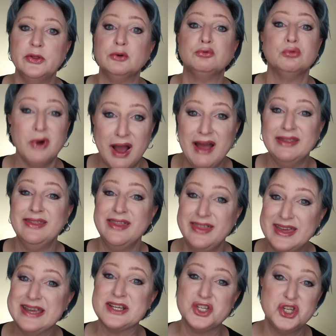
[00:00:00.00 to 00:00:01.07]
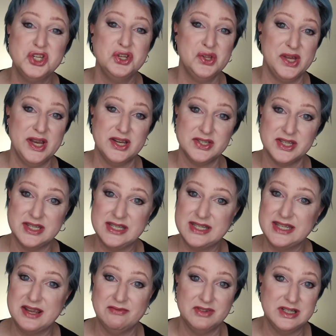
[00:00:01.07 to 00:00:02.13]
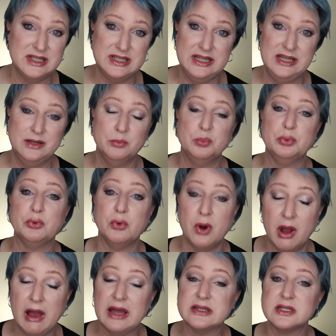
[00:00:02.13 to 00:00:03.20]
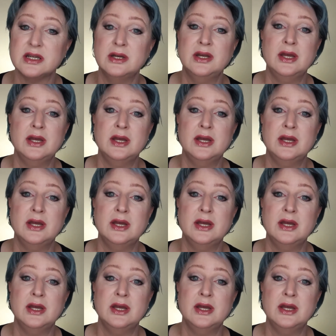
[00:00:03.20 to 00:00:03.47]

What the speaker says: the rotten things 2017 brought,